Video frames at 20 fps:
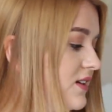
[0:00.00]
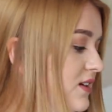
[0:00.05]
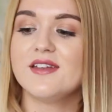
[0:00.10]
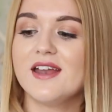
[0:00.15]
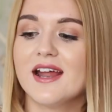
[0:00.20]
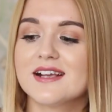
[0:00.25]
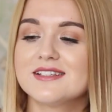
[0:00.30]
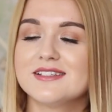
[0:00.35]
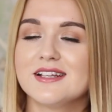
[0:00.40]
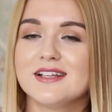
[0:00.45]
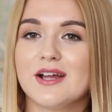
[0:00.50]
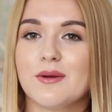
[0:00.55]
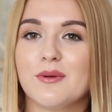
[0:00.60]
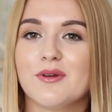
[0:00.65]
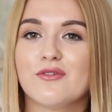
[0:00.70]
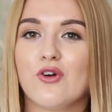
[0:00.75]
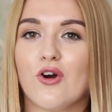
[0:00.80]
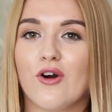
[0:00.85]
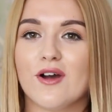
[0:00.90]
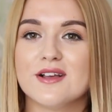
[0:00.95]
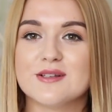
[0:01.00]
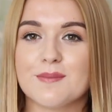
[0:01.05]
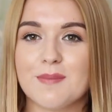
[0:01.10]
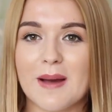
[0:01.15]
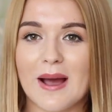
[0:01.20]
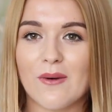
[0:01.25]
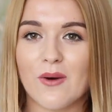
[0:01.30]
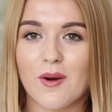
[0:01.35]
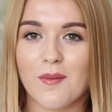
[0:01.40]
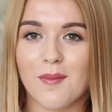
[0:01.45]
The next thing that we've got is a
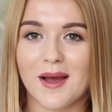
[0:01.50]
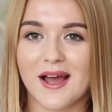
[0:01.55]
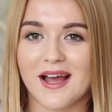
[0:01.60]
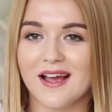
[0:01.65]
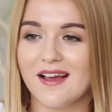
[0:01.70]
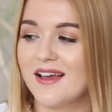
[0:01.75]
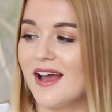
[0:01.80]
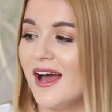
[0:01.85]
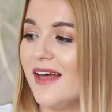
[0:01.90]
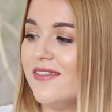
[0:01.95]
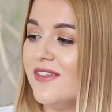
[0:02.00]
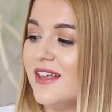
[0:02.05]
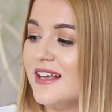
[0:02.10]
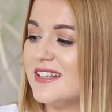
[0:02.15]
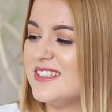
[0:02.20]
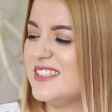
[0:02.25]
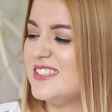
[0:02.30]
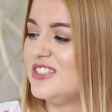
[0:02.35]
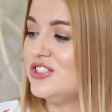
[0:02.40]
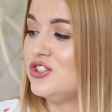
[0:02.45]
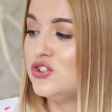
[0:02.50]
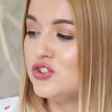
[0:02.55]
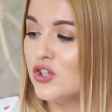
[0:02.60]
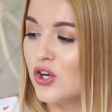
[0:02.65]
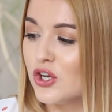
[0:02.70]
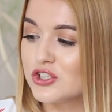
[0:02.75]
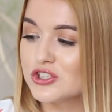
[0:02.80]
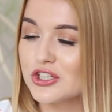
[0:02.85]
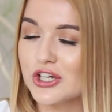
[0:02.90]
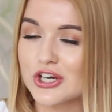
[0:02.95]
power bank, and this is
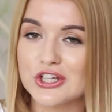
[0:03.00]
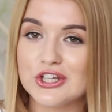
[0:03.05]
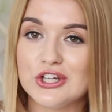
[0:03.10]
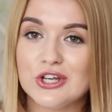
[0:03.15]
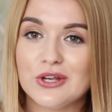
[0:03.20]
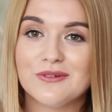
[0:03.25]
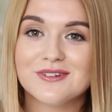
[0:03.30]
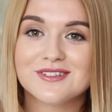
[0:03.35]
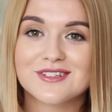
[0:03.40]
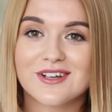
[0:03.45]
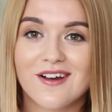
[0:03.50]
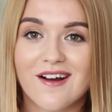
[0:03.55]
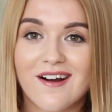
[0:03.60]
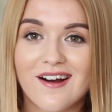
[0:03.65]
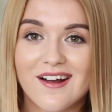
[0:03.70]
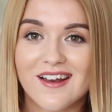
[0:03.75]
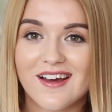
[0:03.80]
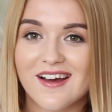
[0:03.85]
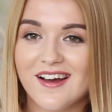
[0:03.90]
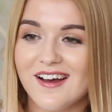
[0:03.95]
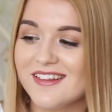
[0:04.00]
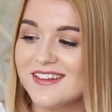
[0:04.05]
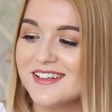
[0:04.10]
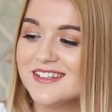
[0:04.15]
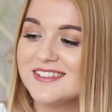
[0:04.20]
such a cute colour.